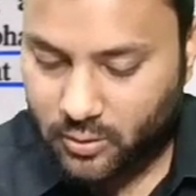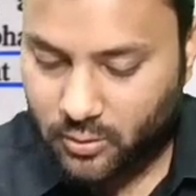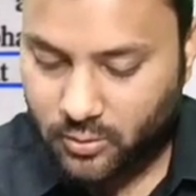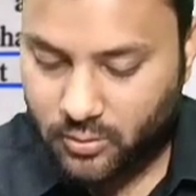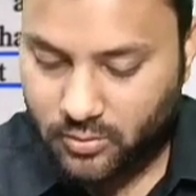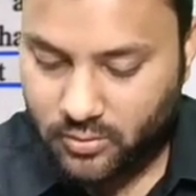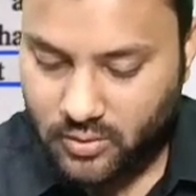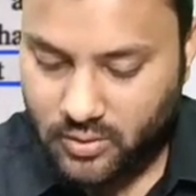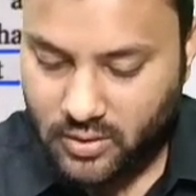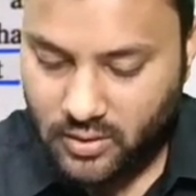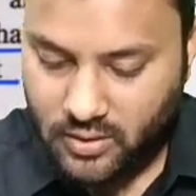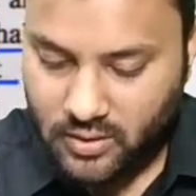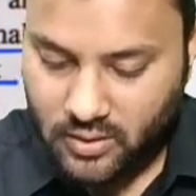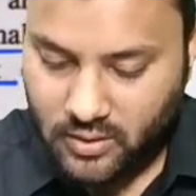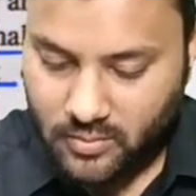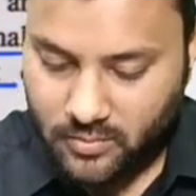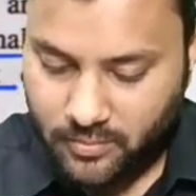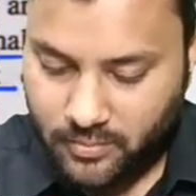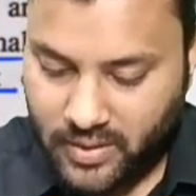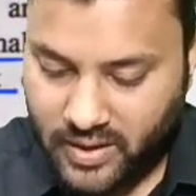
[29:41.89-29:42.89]
No,
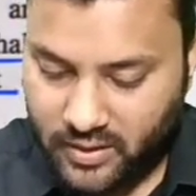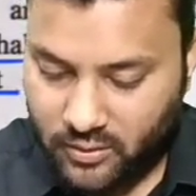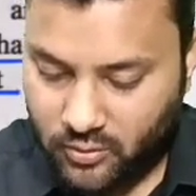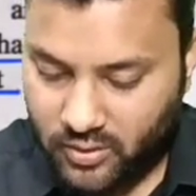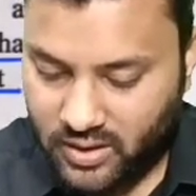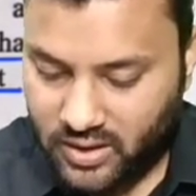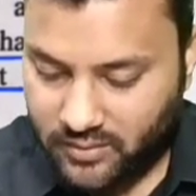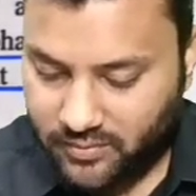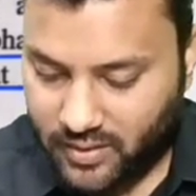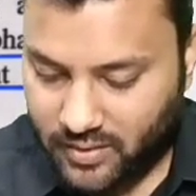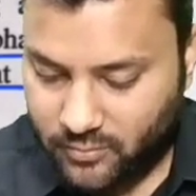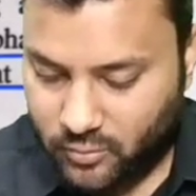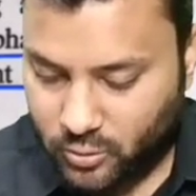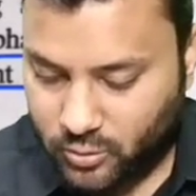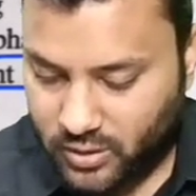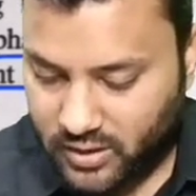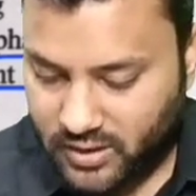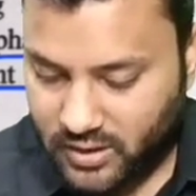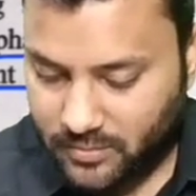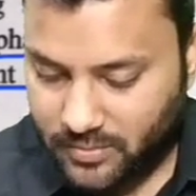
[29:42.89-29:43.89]
by 25
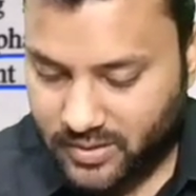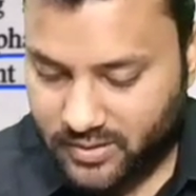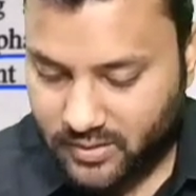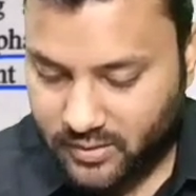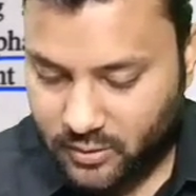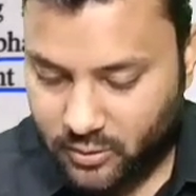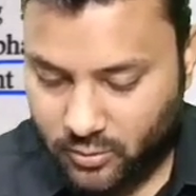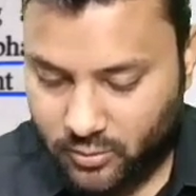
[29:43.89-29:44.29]
to 30%.